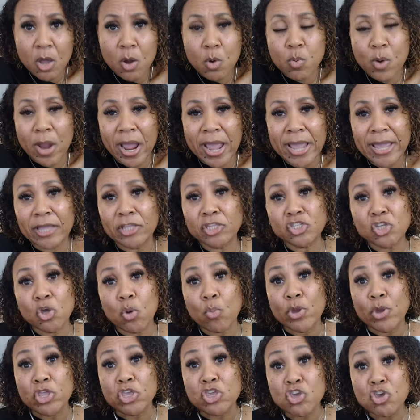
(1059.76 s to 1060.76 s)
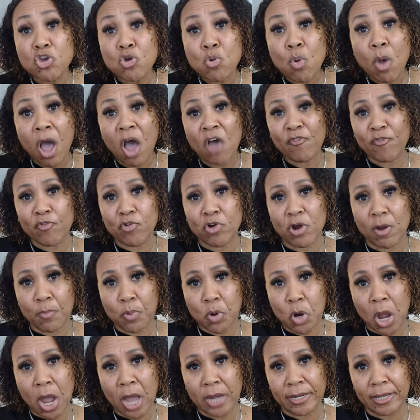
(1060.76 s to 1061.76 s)
right? And so when you offer a
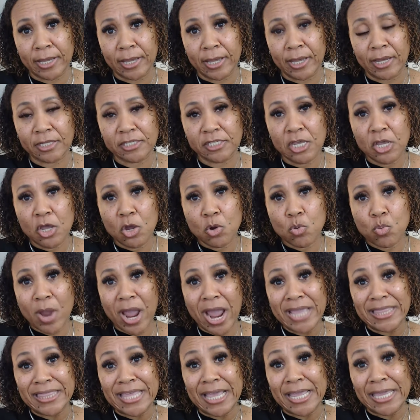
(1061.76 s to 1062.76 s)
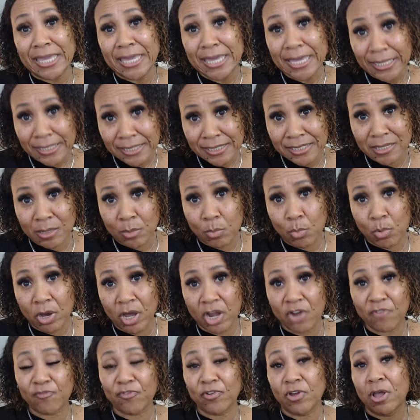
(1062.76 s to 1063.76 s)
product, right, that gets
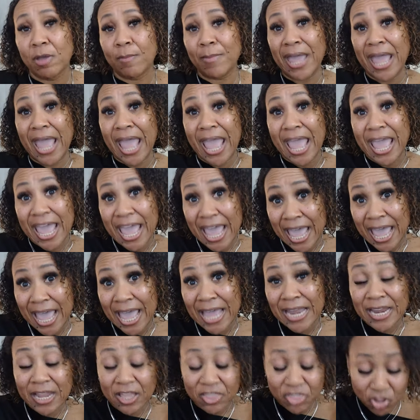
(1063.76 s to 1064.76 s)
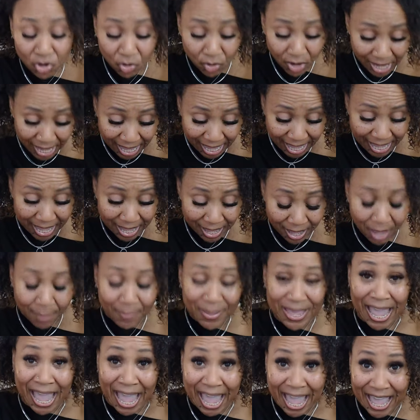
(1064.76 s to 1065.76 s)
someone from head in their head, I
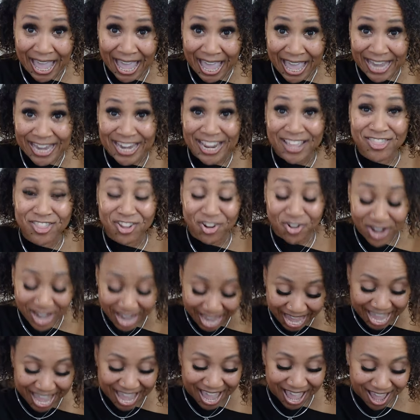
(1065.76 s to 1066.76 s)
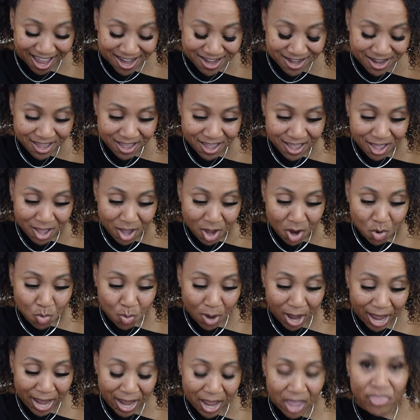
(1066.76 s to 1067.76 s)
mean, head in their hand,
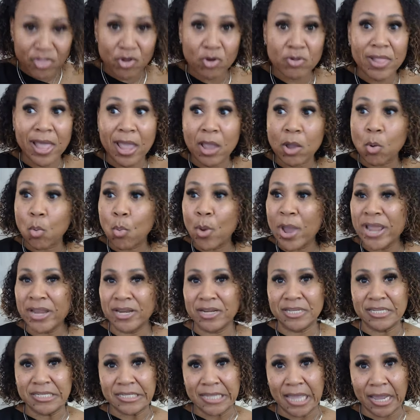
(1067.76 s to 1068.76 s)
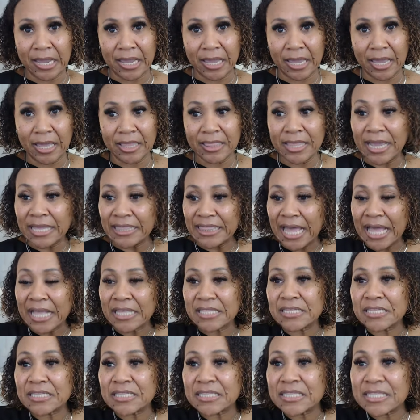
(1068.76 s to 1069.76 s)
right? And they're like, wait a second, like
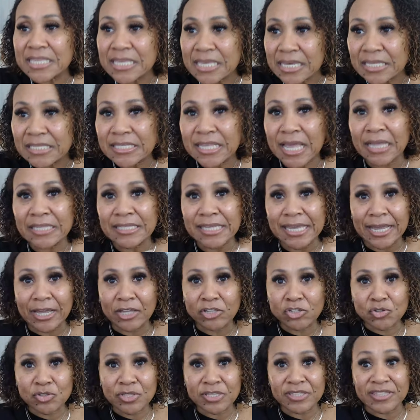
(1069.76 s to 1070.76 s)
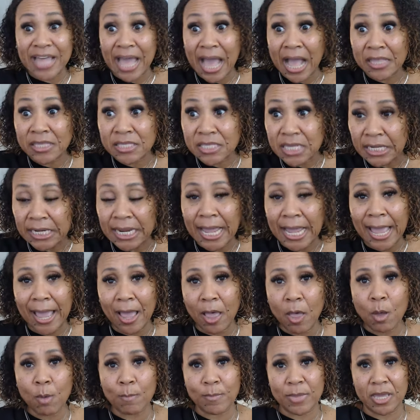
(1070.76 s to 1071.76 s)
that's the exact answer that that's going to
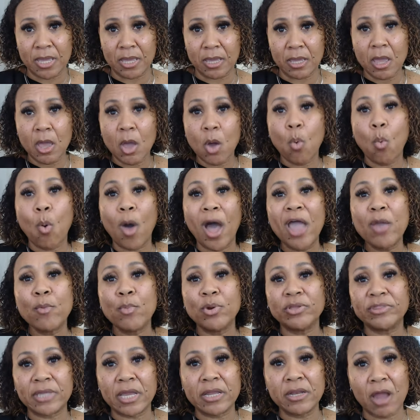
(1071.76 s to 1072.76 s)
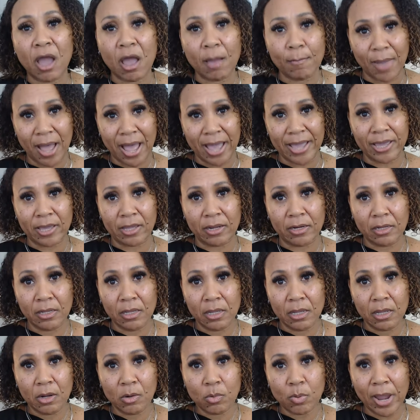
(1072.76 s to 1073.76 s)
help me. Why would they not buy
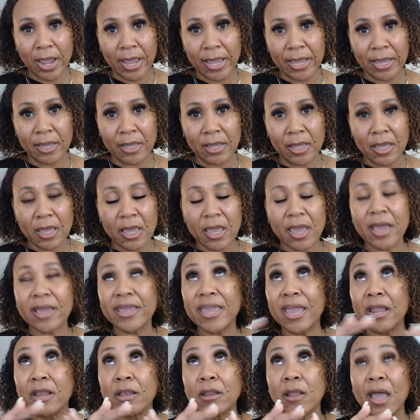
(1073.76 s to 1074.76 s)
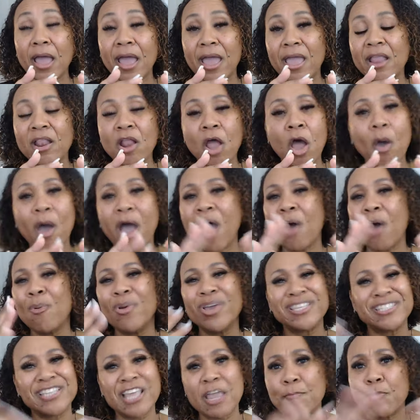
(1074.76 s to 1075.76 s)
it, right? Again, and I
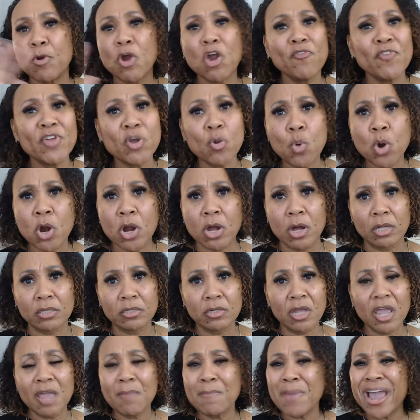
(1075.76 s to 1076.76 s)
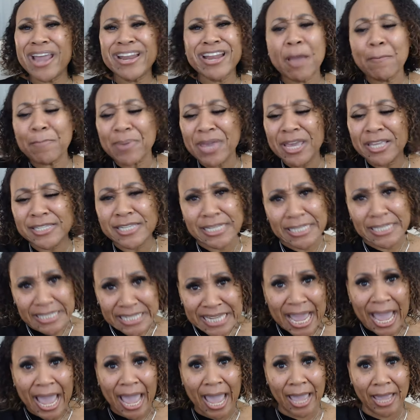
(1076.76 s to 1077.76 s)
always say perfect world. It might not be
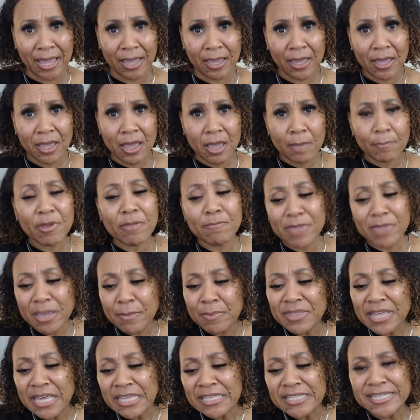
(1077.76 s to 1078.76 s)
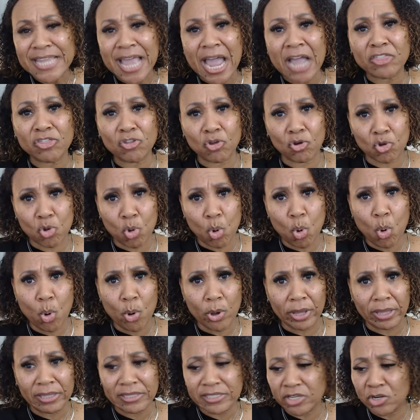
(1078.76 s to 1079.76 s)
today, but maybe they stack their
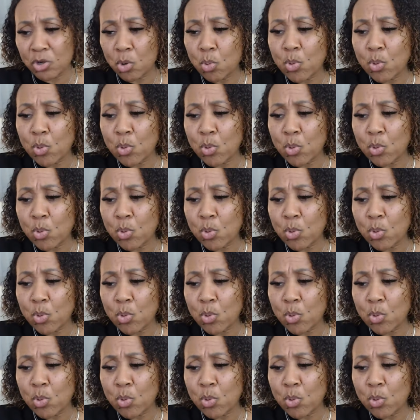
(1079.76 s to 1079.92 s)
coins and a